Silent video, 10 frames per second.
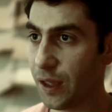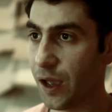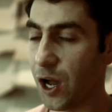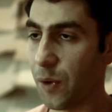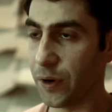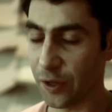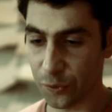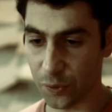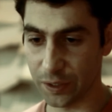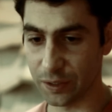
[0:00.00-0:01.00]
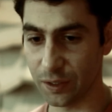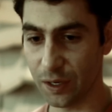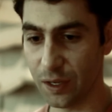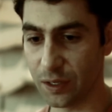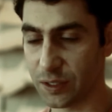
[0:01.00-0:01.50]
Another one
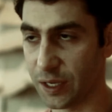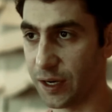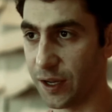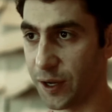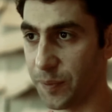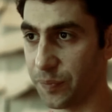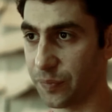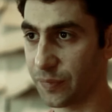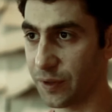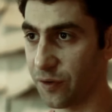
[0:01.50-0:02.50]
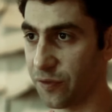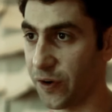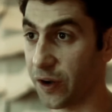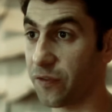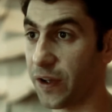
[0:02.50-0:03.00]
said
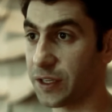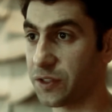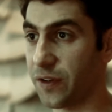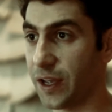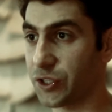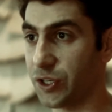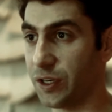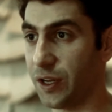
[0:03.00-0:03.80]
fuck fast fashion,